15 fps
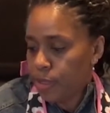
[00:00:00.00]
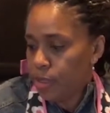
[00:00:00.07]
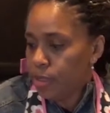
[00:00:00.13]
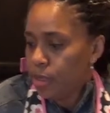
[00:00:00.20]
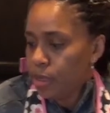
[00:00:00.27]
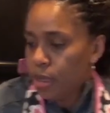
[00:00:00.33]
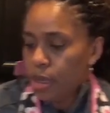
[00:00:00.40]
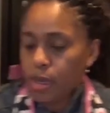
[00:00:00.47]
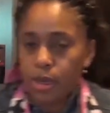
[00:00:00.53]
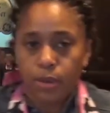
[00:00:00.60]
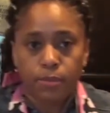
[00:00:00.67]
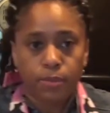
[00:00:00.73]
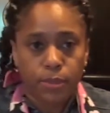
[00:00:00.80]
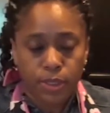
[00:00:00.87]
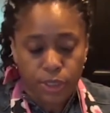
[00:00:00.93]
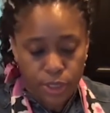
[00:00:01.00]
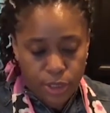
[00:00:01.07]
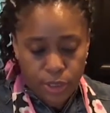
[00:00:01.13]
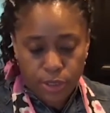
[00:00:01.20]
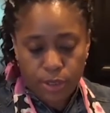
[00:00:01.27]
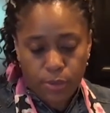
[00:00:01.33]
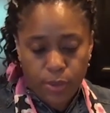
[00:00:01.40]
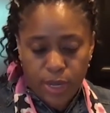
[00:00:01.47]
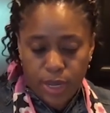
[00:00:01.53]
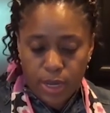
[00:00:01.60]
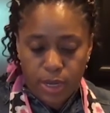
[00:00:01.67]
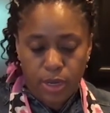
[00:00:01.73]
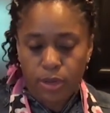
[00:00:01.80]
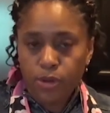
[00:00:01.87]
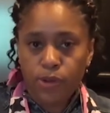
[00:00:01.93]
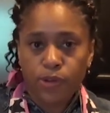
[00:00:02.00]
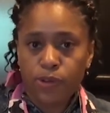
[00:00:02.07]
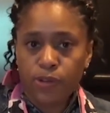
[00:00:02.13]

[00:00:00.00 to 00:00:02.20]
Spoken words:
But it's just a good way to eat it.